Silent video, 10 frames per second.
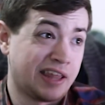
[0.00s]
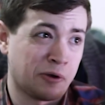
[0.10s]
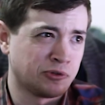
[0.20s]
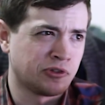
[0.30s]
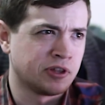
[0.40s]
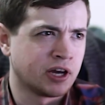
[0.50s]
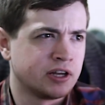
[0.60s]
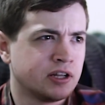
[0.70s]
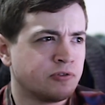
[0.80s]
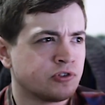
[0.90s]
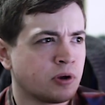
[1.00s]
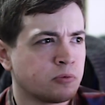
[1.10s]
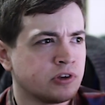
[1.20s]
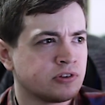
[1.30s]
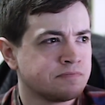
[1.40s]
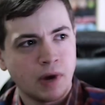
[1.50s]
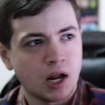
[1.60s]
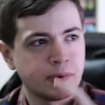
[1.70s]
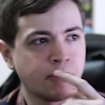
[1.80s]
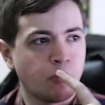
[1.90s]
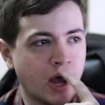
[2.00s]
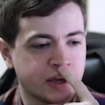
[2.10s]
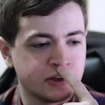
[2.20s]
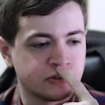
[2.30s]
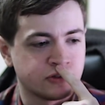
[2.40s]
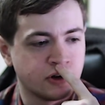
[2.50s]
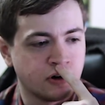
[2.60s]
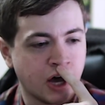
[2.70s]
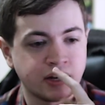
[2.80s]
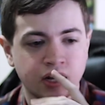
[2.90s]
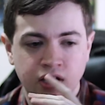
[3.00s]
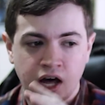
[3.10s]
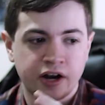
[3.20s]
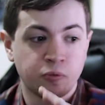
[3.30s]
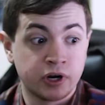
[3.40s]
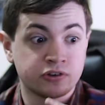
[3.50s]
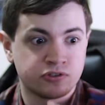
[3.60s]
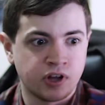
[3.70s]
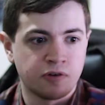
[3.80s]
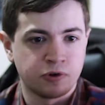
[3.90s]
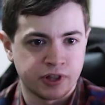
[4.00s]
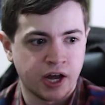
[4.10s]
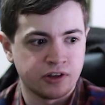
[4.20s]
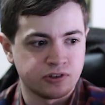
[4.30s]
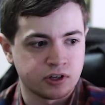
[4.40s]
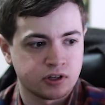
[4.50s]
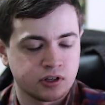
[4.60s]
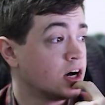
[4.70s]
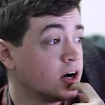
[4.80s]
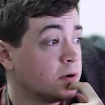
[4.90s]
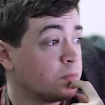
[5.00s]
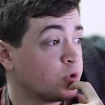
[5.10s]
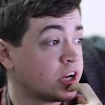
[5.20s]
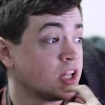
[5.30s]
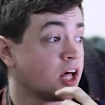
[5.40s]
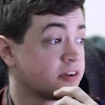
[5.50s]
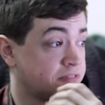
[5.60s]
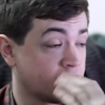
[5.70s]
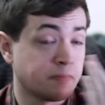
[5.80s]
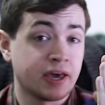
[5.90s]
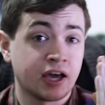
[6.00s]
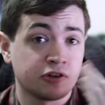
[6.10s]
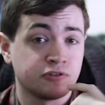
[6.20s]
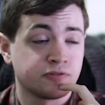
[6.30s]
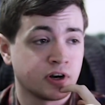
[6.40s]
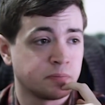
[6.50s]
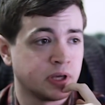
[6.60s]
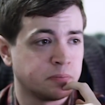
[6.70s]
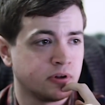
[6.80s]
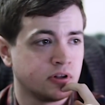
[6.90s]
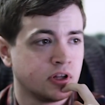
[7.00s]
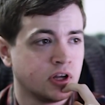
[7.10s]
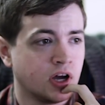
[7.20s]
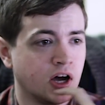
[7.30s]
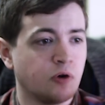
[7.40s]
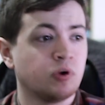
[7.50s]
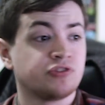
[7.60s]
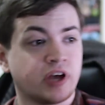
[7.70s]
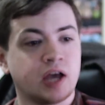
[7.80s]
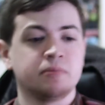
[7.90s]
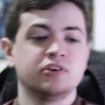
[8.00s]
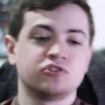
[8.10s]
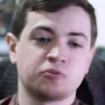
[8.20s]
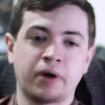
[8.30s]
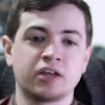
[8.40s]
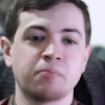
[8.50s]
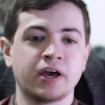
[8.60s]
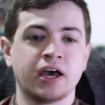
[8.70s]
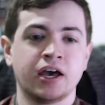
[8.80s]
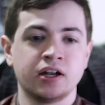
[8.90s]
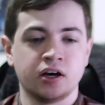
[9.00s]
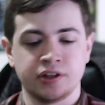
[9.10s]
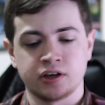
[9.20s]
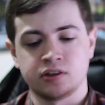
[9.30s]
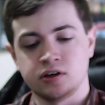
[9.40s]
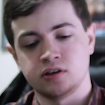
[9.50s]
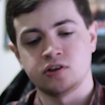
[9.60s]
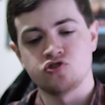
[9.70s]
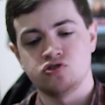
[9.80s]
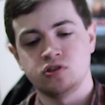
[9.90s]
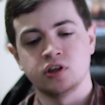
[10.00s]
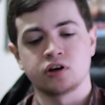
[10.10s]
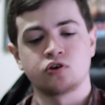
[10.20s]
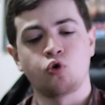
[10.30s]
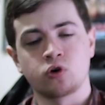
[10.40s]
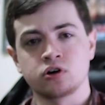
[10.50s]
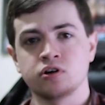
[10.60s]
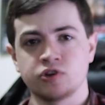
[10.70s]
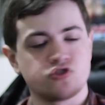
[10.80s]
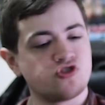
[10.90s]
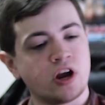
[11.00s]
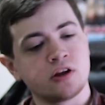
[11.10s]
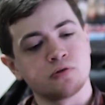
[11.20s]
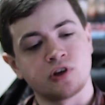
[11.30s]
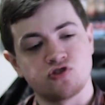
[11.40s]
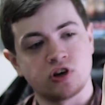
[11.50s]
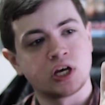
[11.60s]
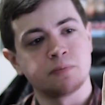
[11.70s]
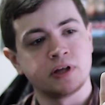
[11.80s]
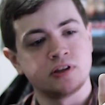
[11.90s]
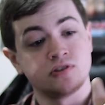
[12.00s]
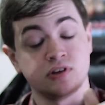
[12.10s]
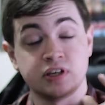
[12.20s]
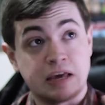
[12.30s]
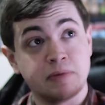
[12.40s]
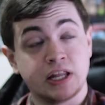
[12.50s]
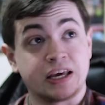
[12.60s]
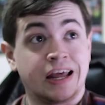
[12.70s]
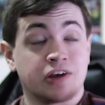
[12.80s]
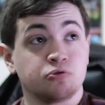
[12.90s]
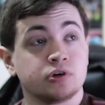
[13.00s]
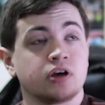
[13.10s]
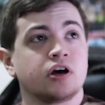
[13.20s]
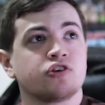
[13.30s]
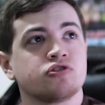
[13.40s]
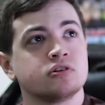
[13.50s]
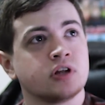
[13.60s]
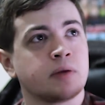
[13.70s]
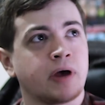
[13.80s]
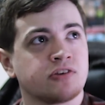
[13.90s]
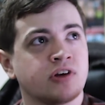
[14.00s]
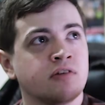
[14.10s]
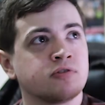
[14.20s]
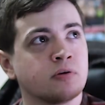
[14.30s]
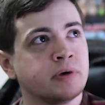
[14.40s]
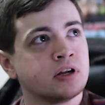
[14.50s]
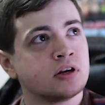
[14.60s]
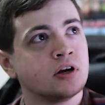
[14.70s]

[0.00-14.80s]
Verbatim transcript: That was a thing I did for some reason. Might not be my wackiest, though. I did a lot of weird stuff with Isaac. Um, we did a lot of fake makeouts in front of people. Uh, one time he spiked my head on like the, the, the corner of a chair that was like jutting up like this and he gave me like an actual concussion and I passed out for a bit.